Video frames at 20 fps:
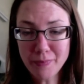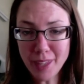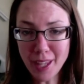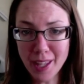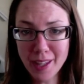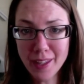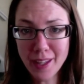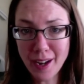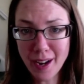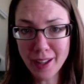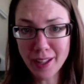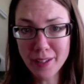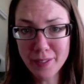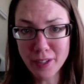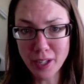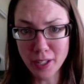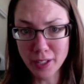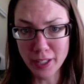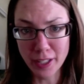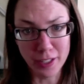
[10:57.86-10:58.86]
And then I leave
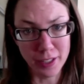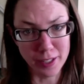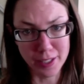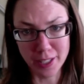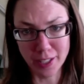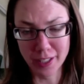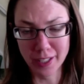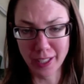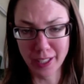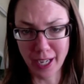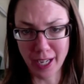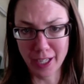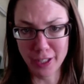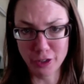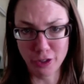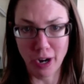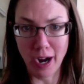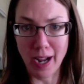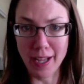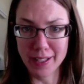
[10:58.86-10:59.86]
it on there until it kind of
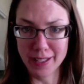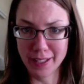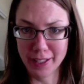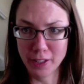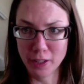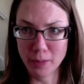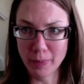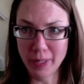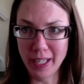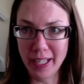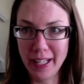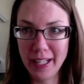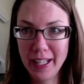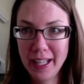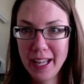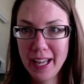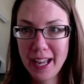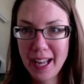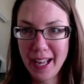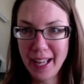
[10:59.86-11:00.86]
dries a little bit,
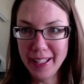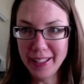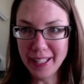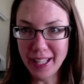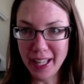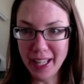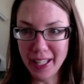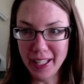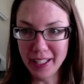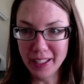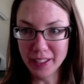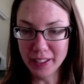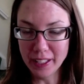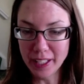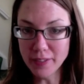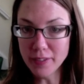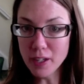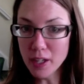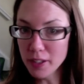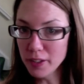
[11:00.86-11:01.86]
and then
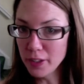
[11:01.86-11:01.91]
leave it on